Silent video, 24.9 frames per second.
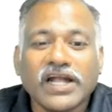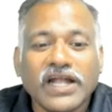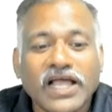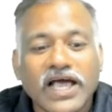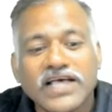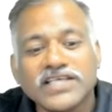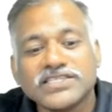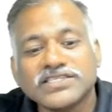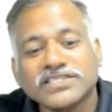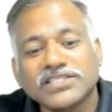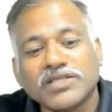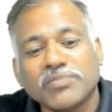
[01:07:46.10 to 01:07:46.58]
and
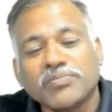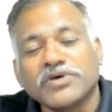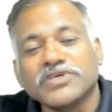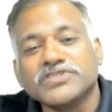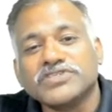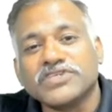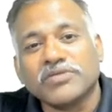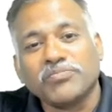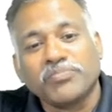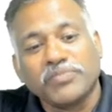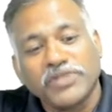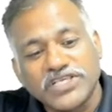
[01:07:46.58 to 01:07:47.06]
ask the
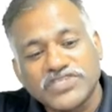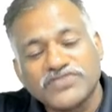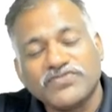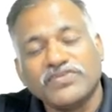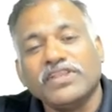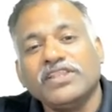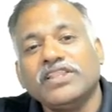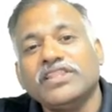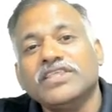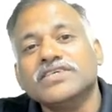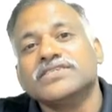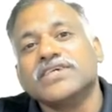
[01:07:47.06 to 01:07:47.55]
person, please
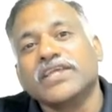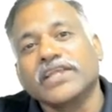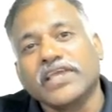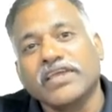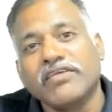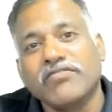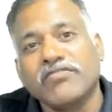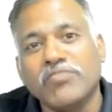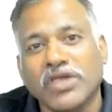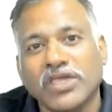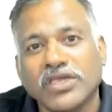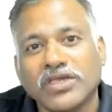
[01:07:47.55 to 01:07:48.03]
fill this and
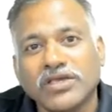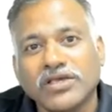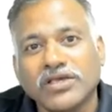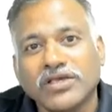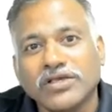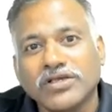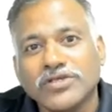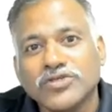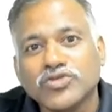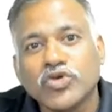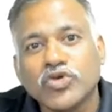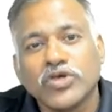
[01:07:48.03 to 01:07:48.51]
give me.
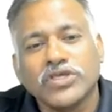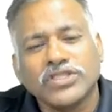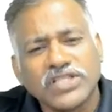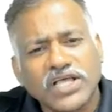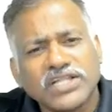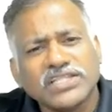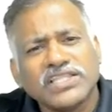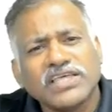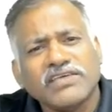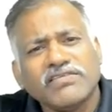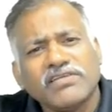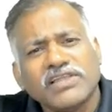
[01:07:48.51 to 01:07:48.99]
So in
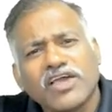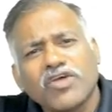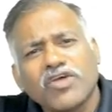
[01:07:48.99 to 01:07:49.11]
that, they will